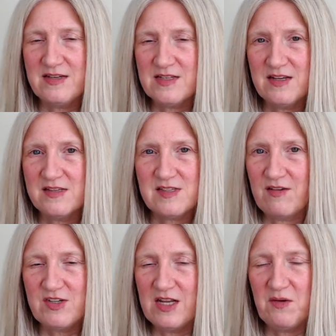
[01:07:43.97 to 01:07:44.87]
eight day,
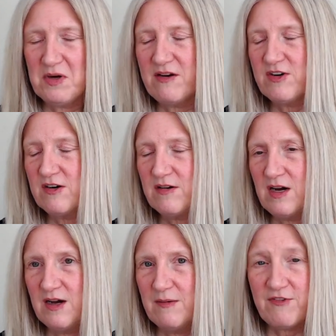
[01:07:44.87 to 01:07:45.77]
seven day, whatever,
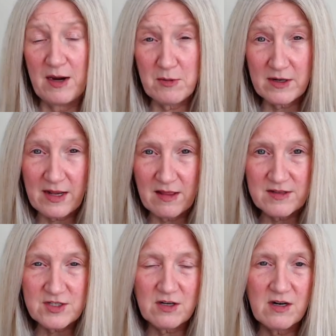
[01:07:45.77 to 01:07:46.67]
um, fiber
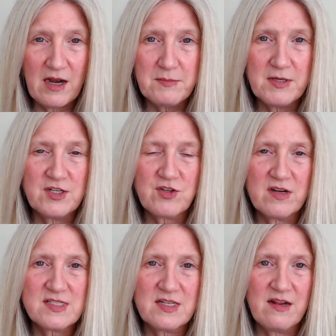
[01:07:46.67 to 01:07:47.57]
calendar. I'd be
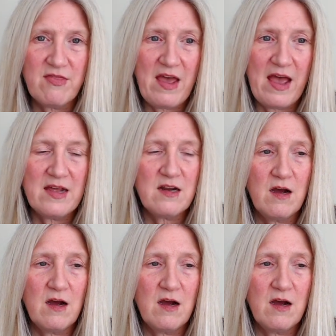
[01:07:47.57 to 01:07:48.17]
interested in that.